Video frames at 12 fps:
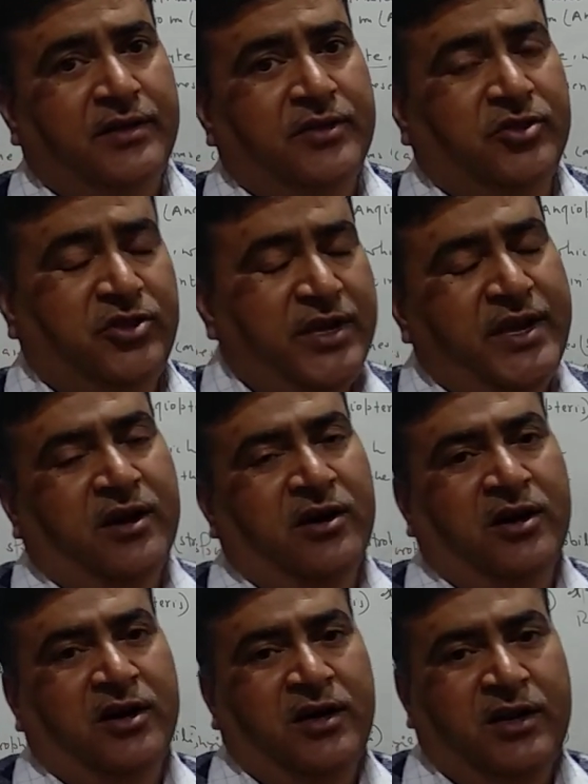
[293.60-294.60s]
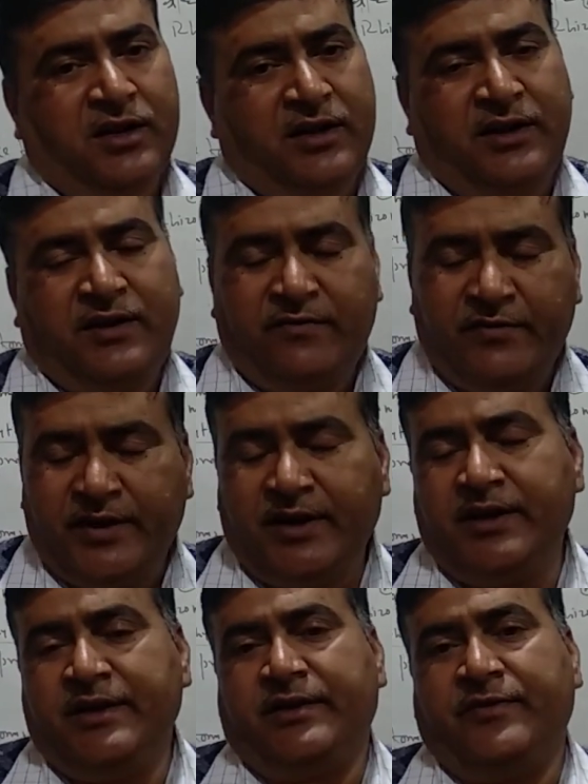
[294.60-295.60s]
They are
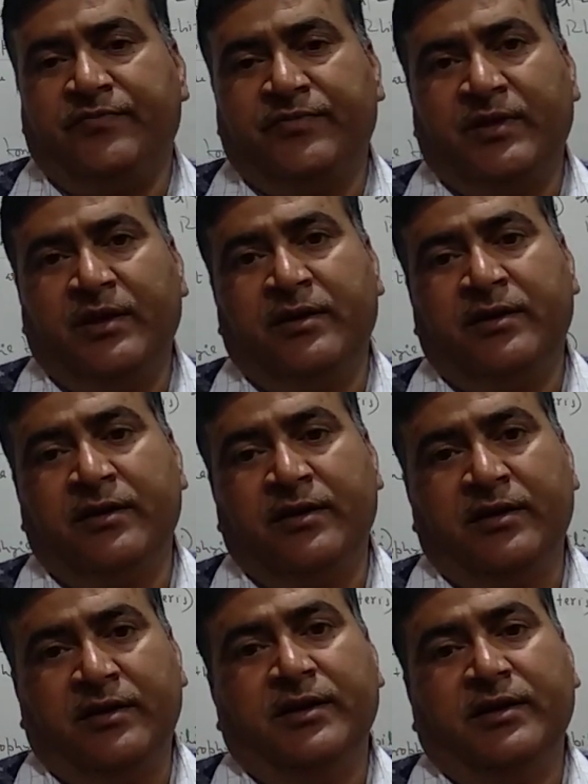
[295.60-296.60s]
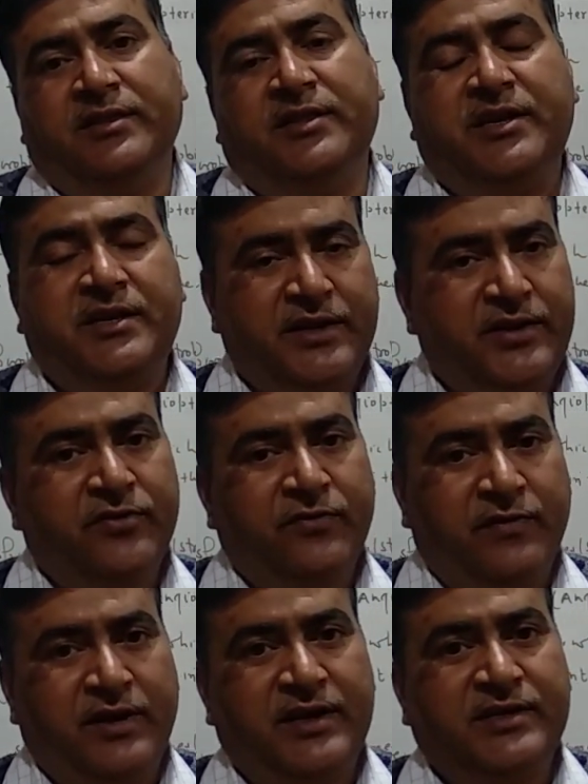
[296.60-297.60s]
definitely, the
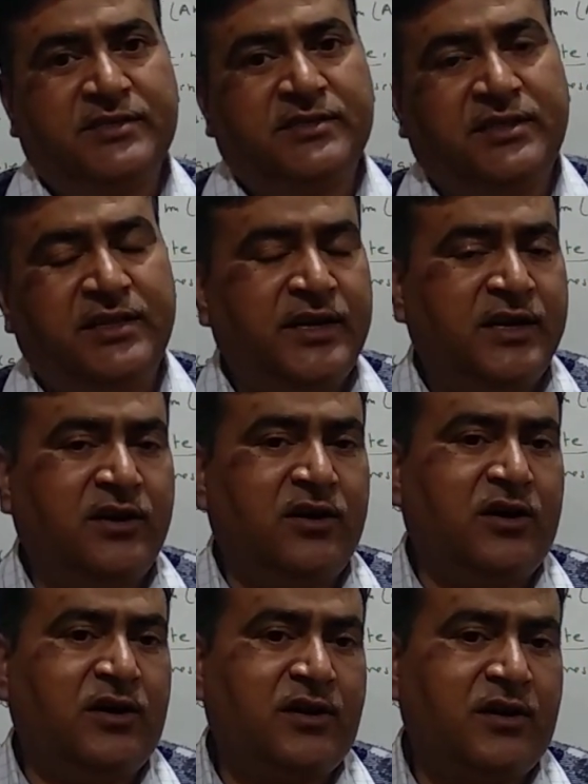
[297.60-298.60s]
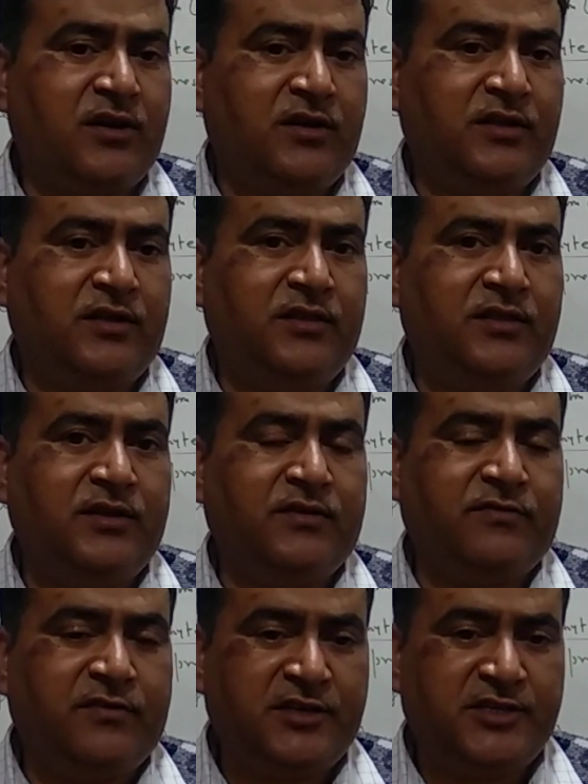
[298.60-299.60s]
pteridophytes, they are the
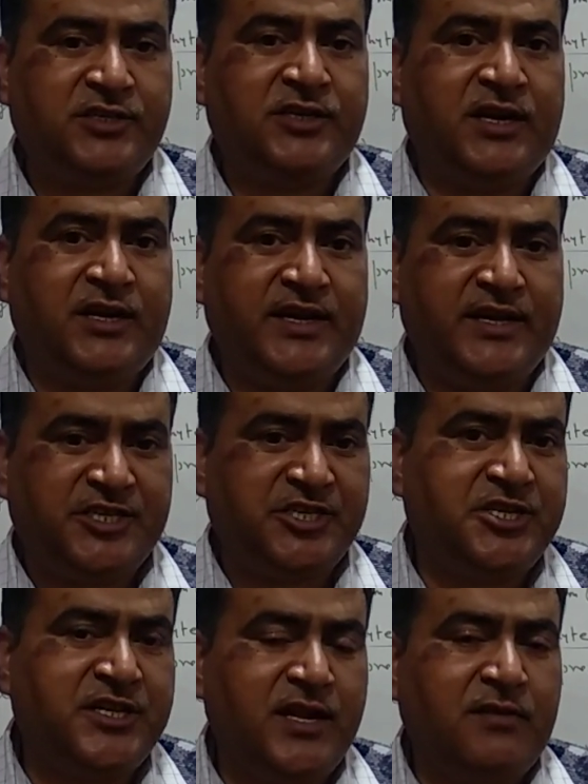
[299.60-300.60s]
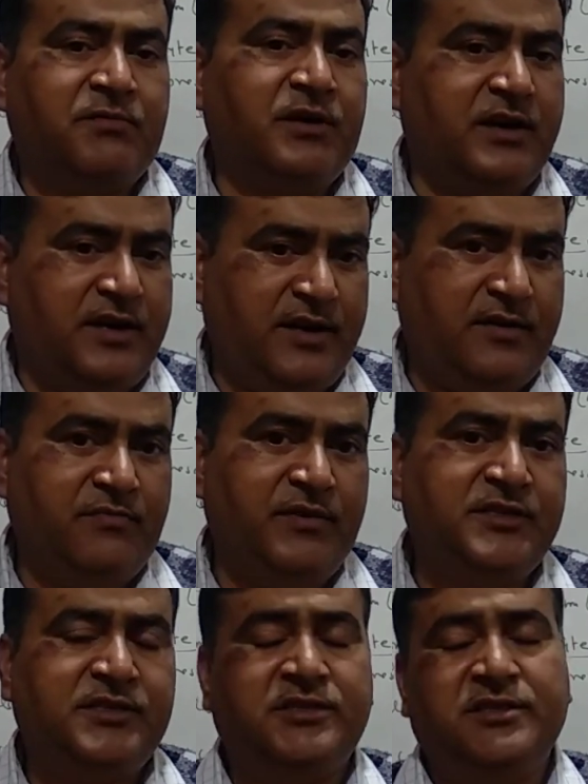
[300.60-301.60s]
first terrestrial plant,
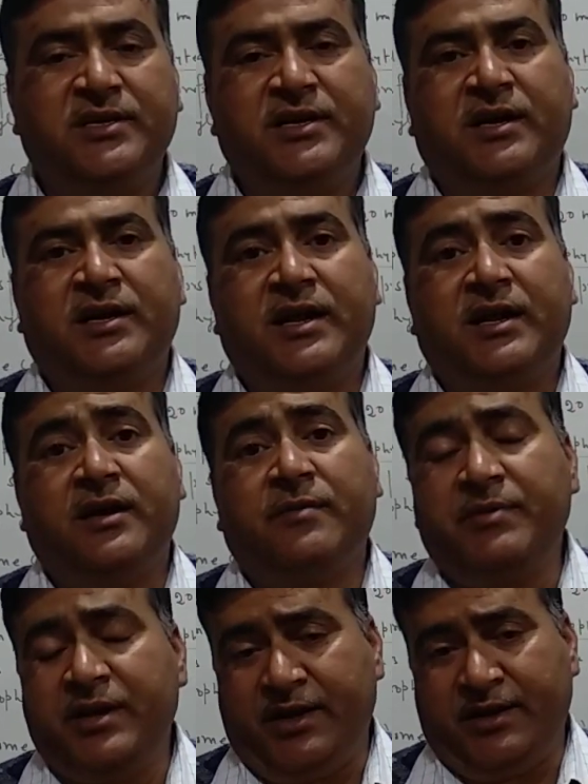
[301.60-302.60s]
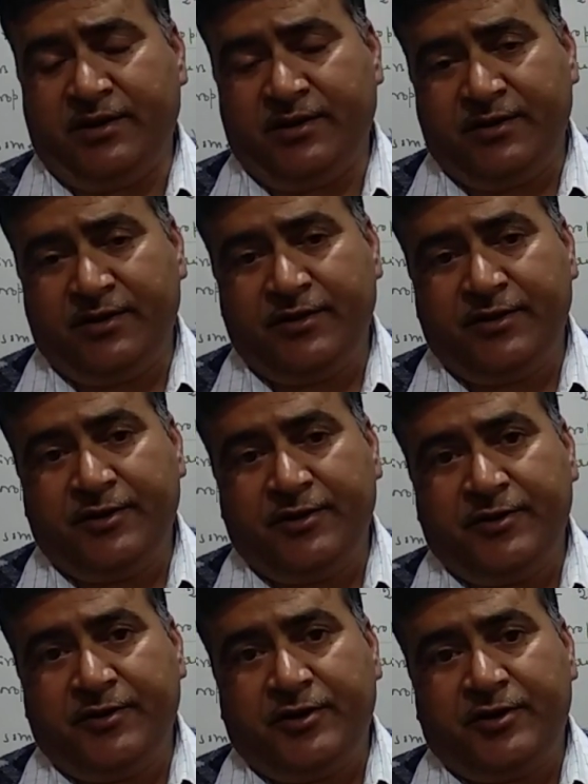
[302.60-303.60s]
means they are adapted
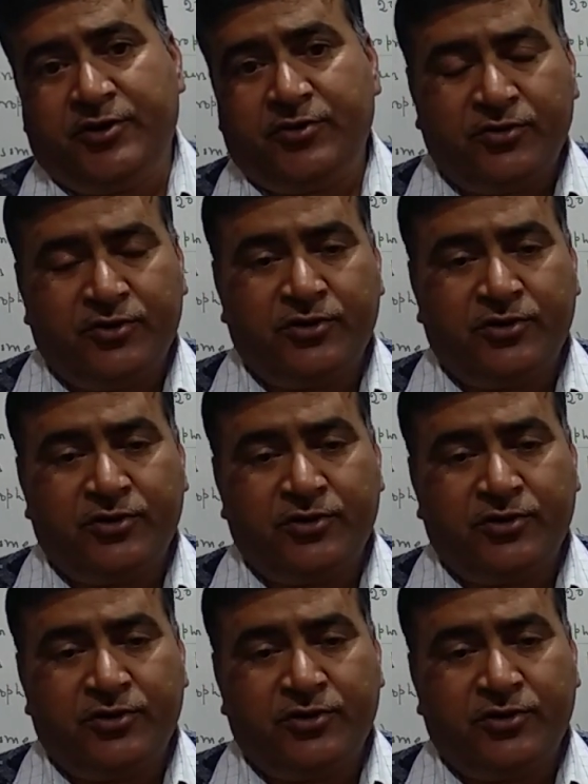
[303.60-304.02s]
to